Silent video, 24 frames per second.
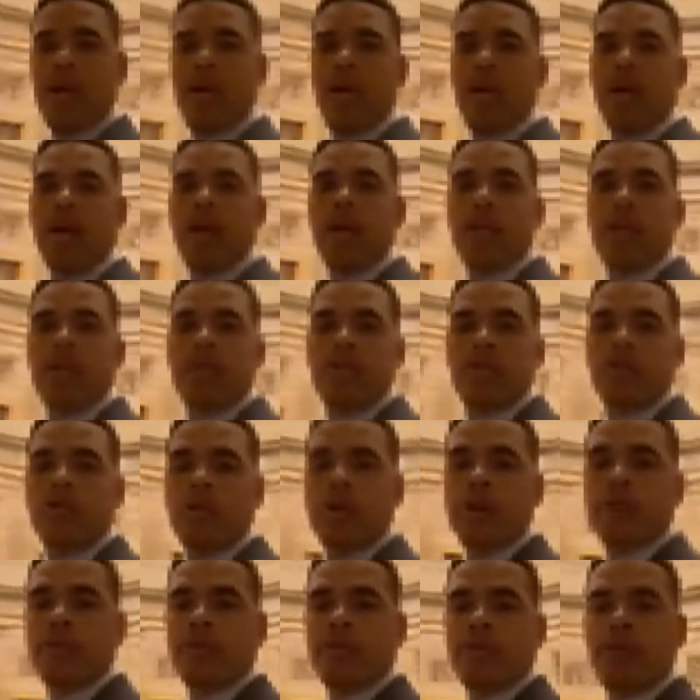a
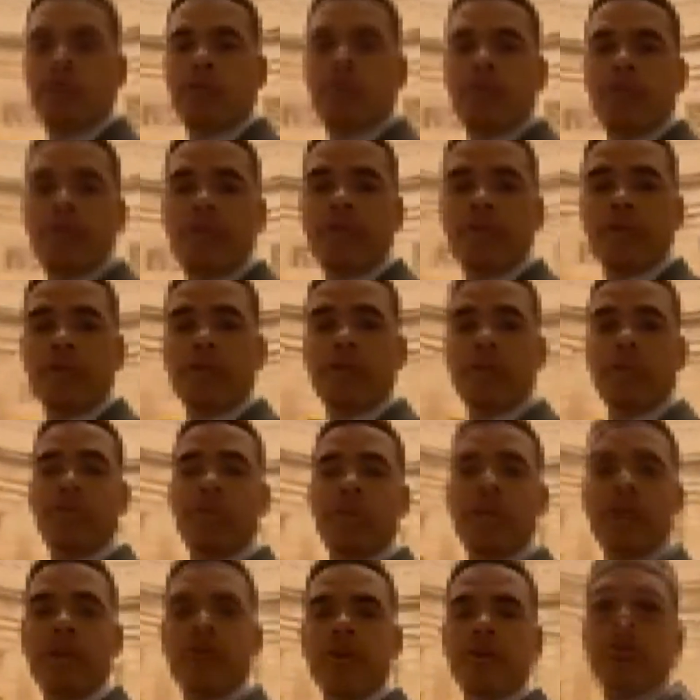historic vote for
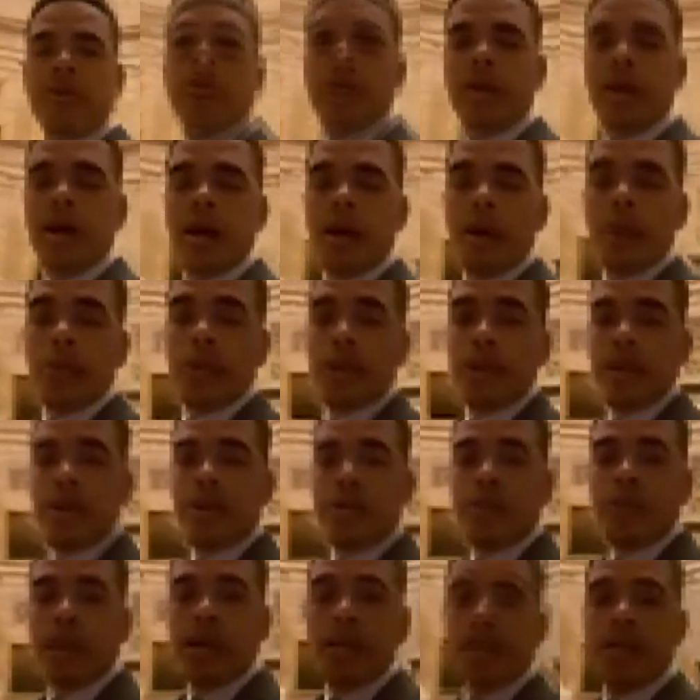Speaker.
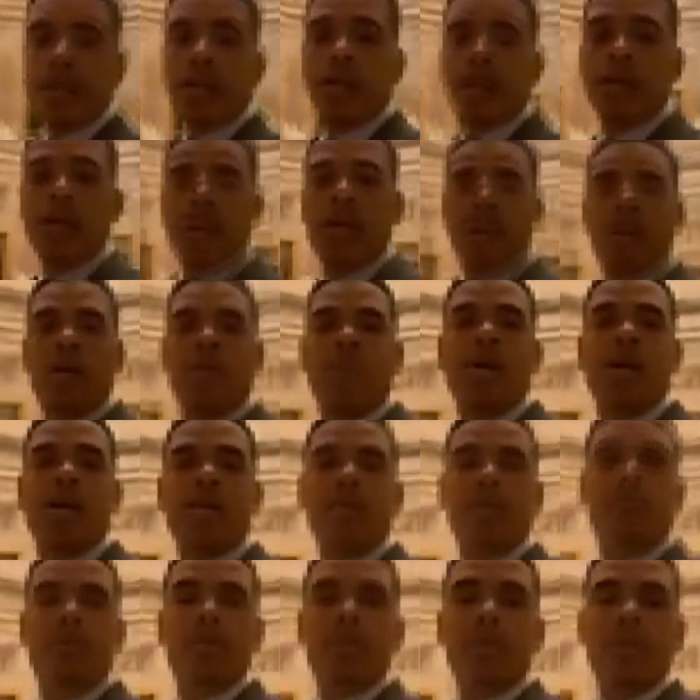Local civil rights
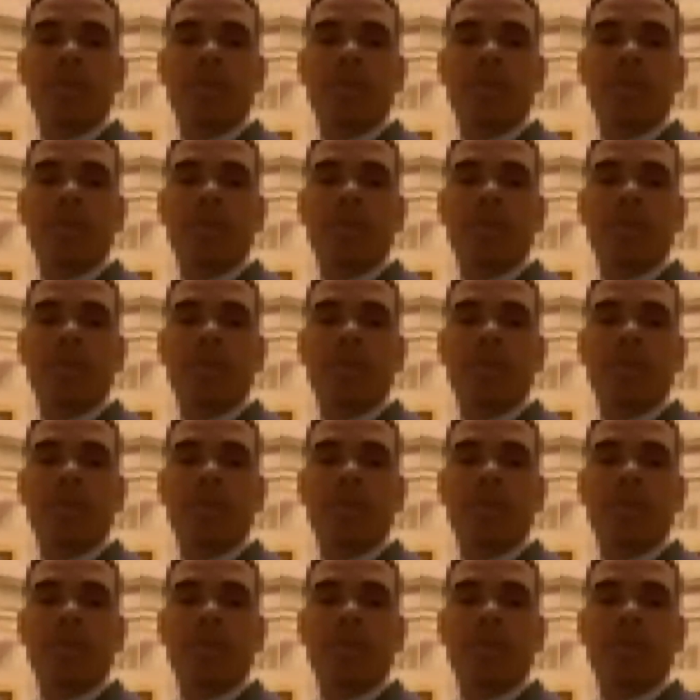activist